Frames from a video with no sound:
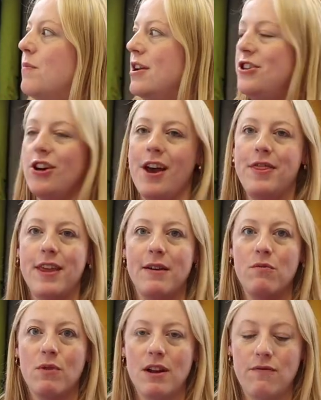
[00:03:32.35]
which I
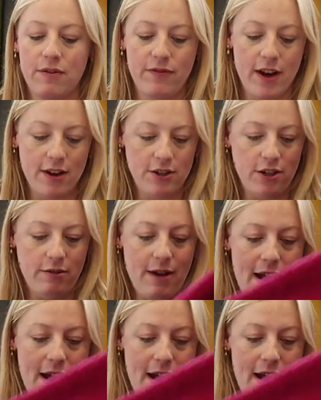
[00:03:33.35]
think we've referred to